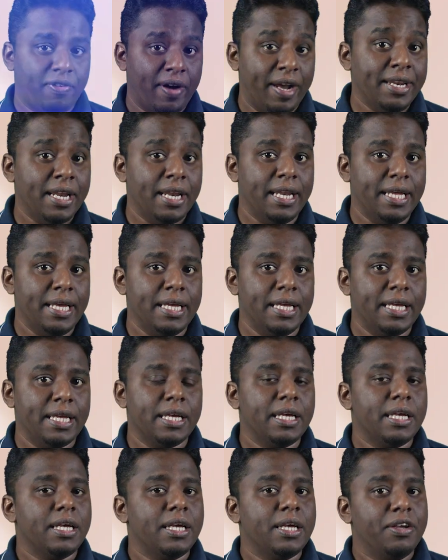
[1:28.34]
Finally,
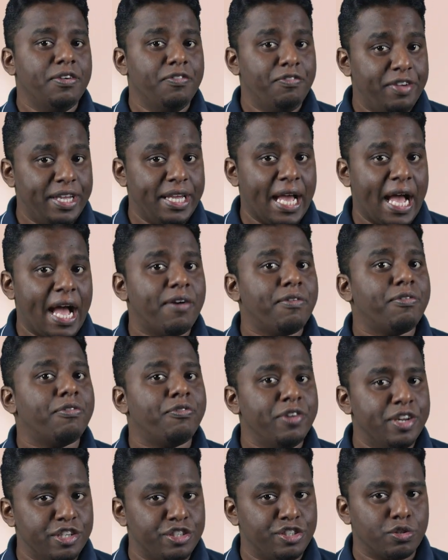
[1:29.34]
we have
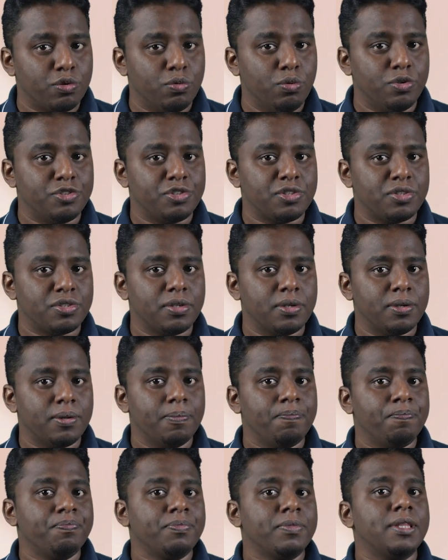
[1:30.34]
finished goods,
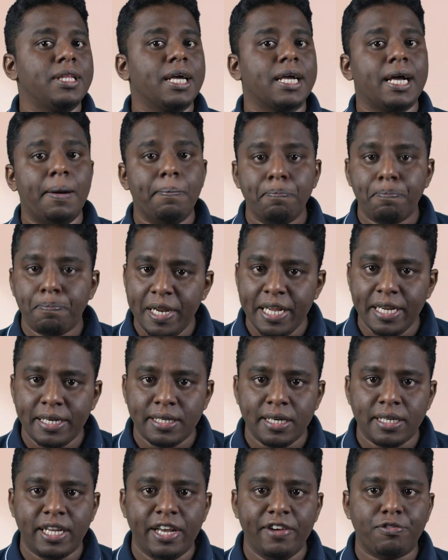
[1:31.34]
the
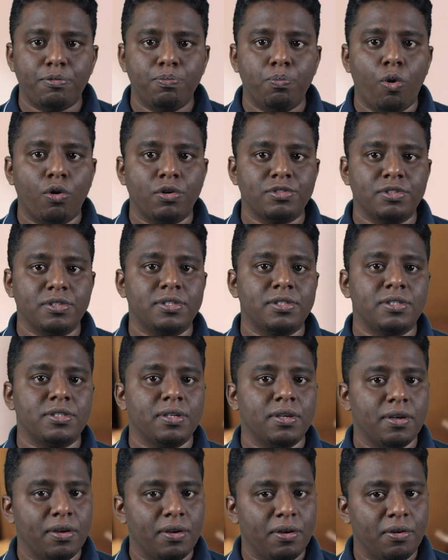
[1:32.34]
completed gift boxes,
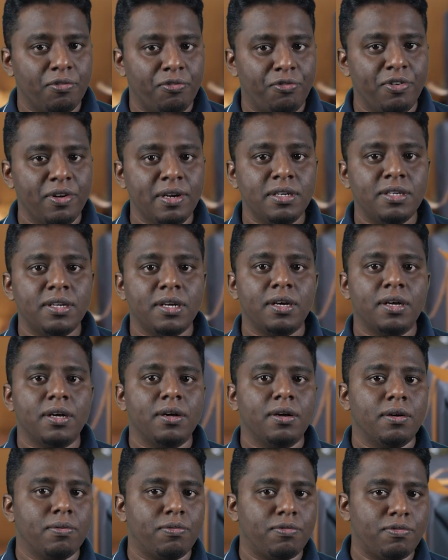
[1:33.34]
filled,
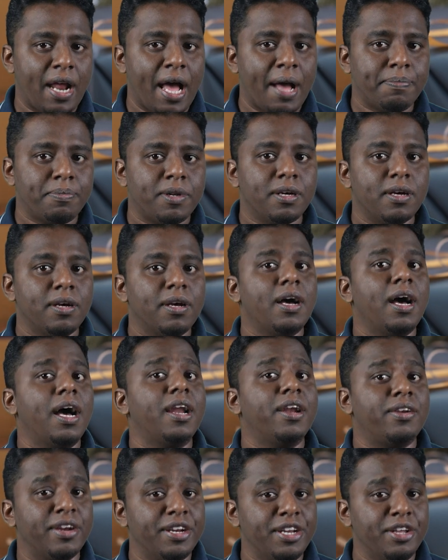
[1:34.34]
wrapped,
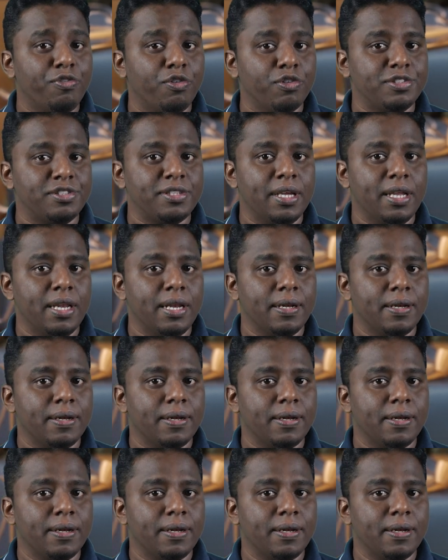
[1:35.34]
and ready for sale.